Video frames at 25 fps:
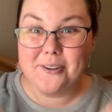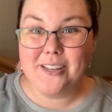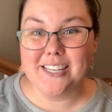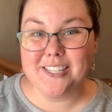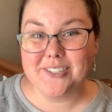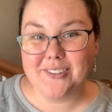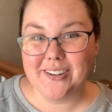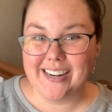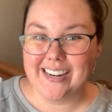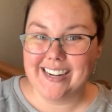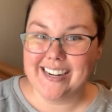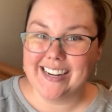
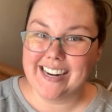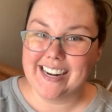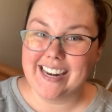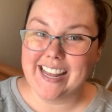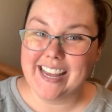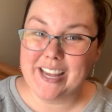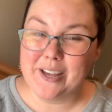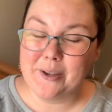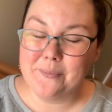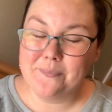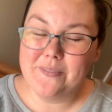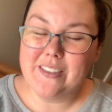enjoyed it, and
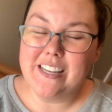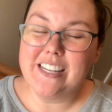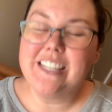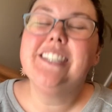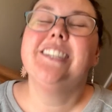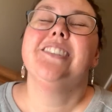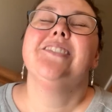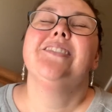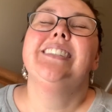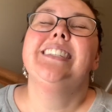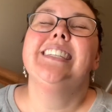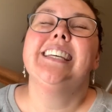I hope
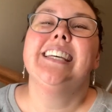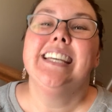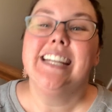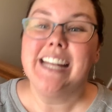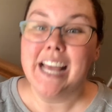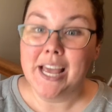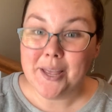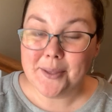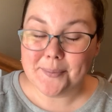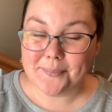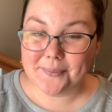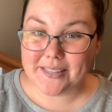that you
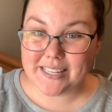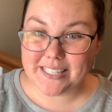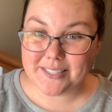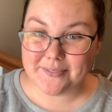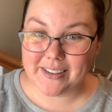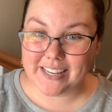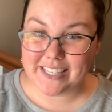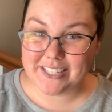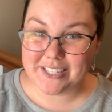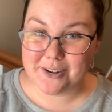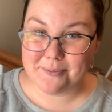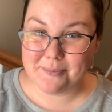did,
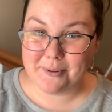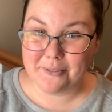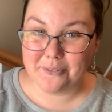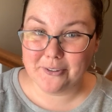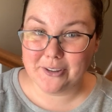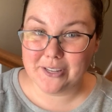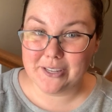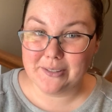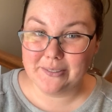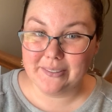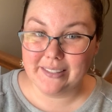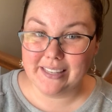please make sure
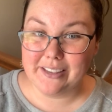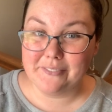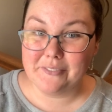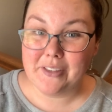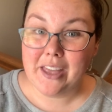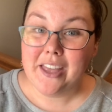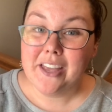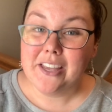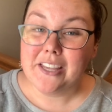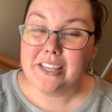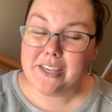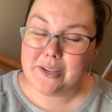before you
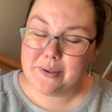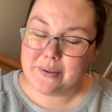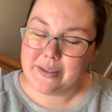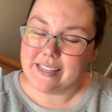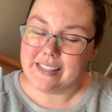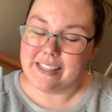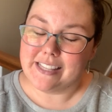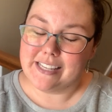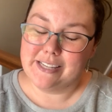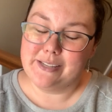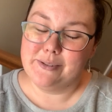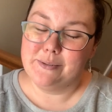leave, you
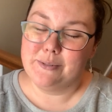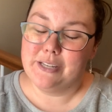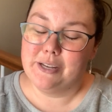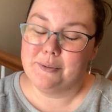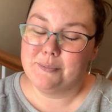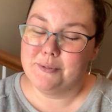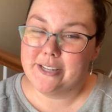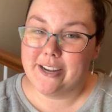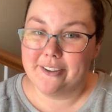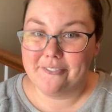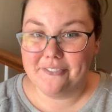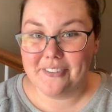hit the
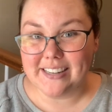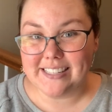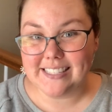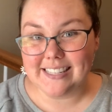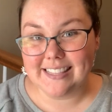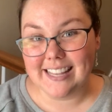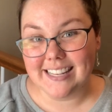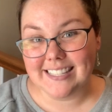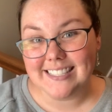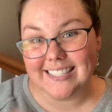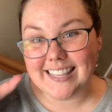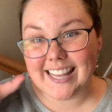YouTube
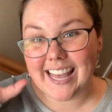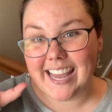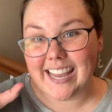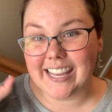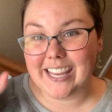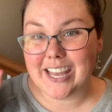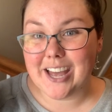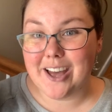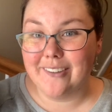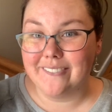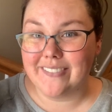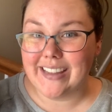trifecta. That's
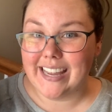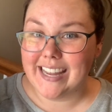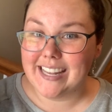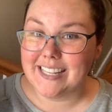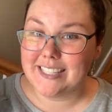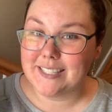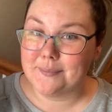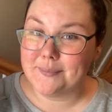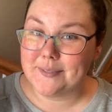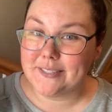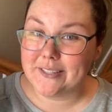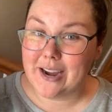like, comment,
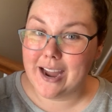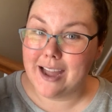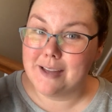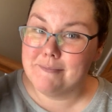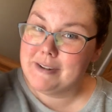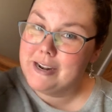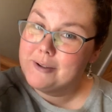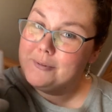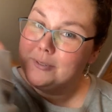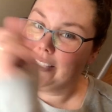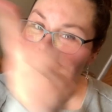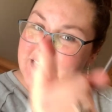and
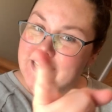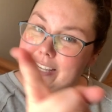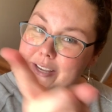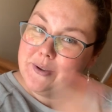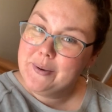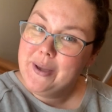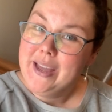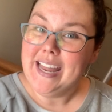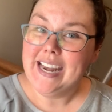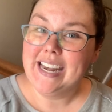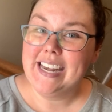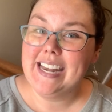subscribe, and I'll see
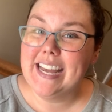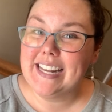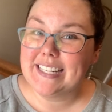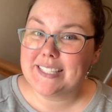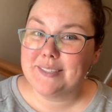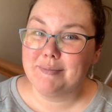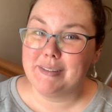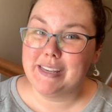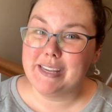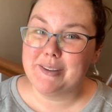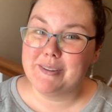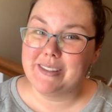you
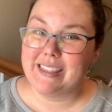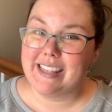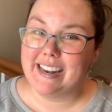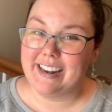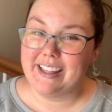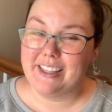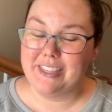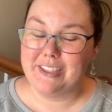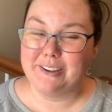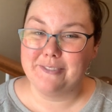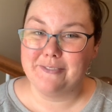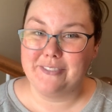next week with
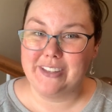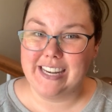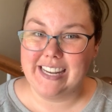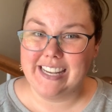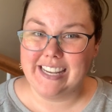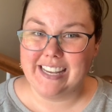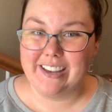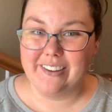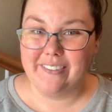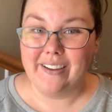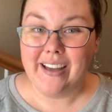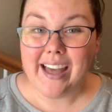another
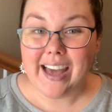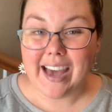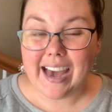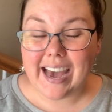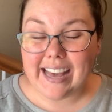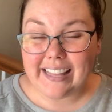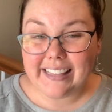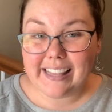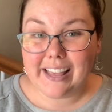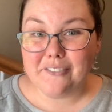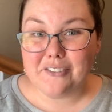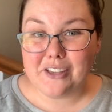video.
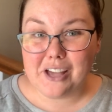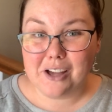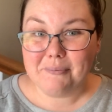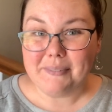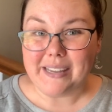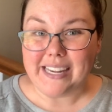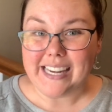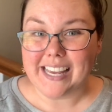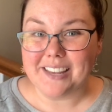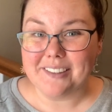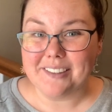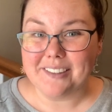I love y'all,
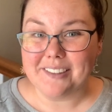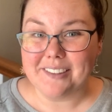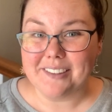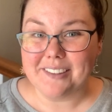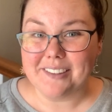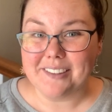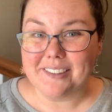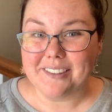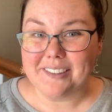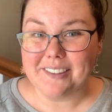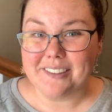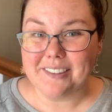mean
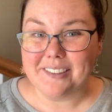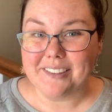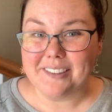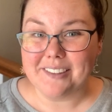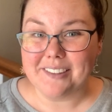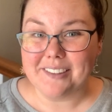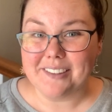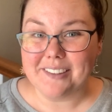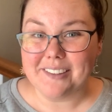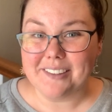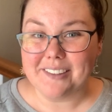it. Bye!